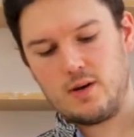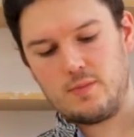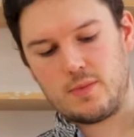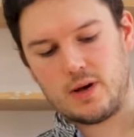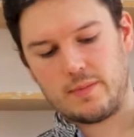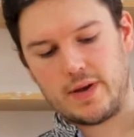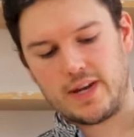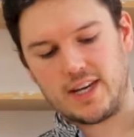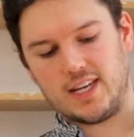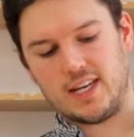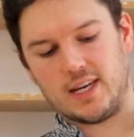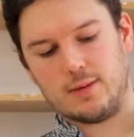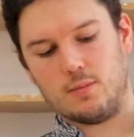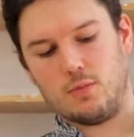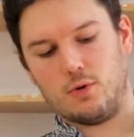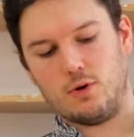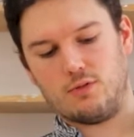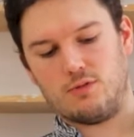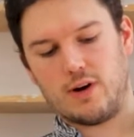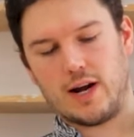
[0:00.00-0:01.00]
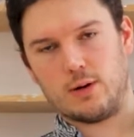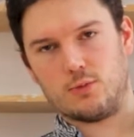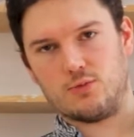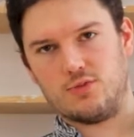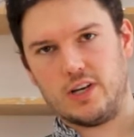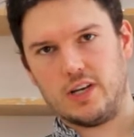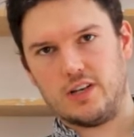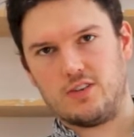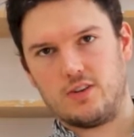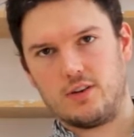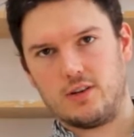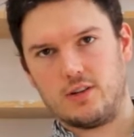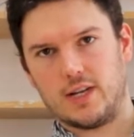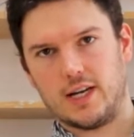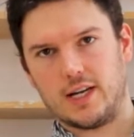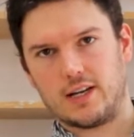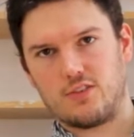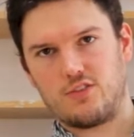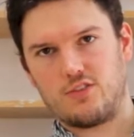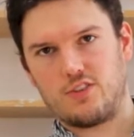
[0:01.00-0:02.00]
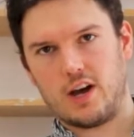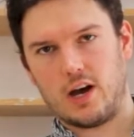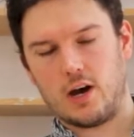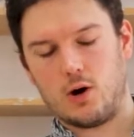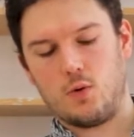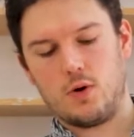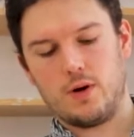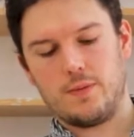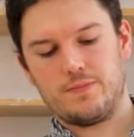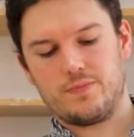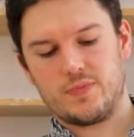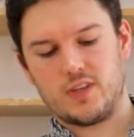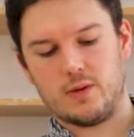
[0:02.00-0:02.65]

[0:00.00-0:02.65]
By making it more rounded like so,